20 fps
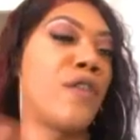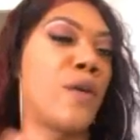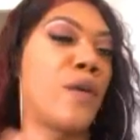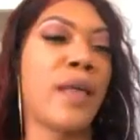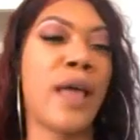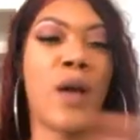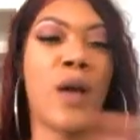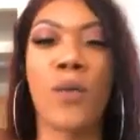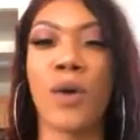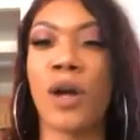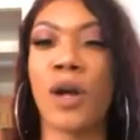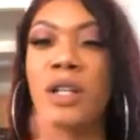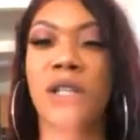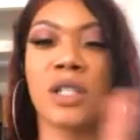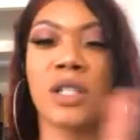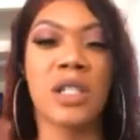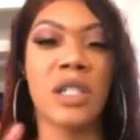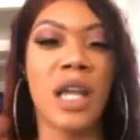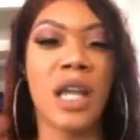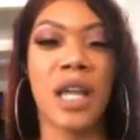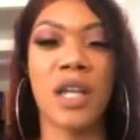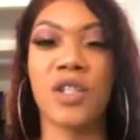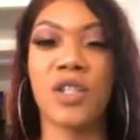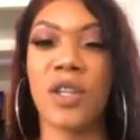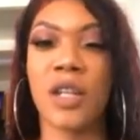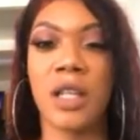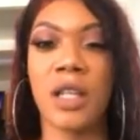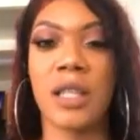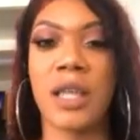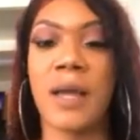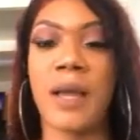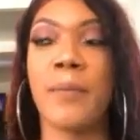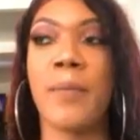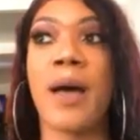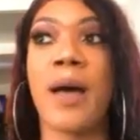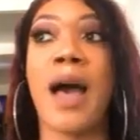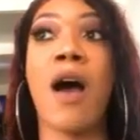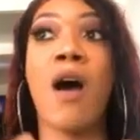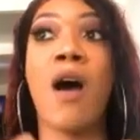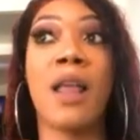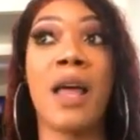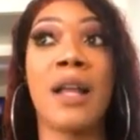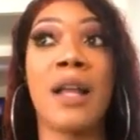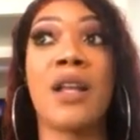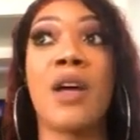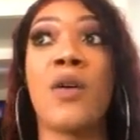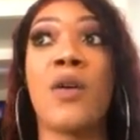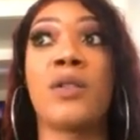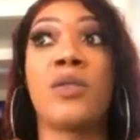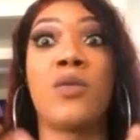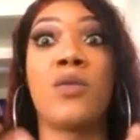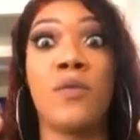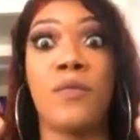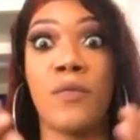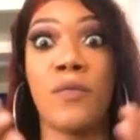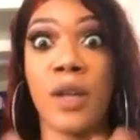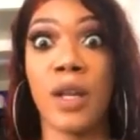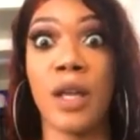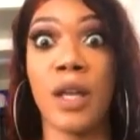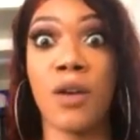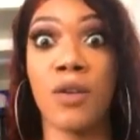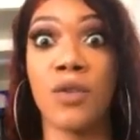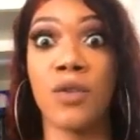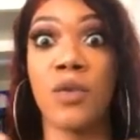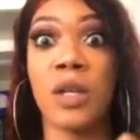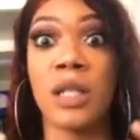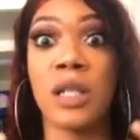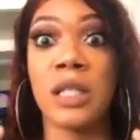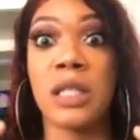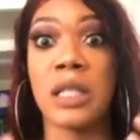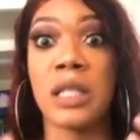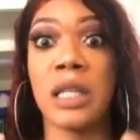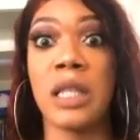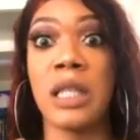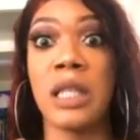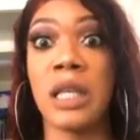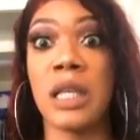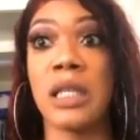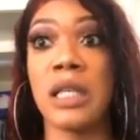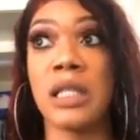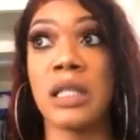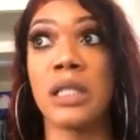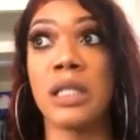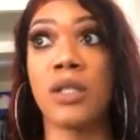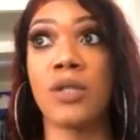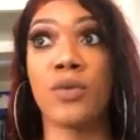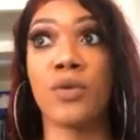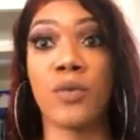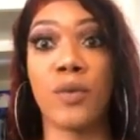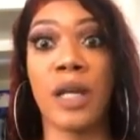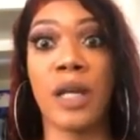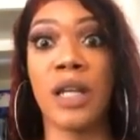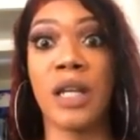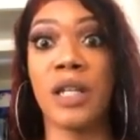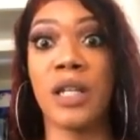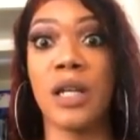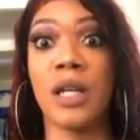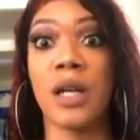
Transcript: were like words exchanged or anything. But all I know is on video you can see these three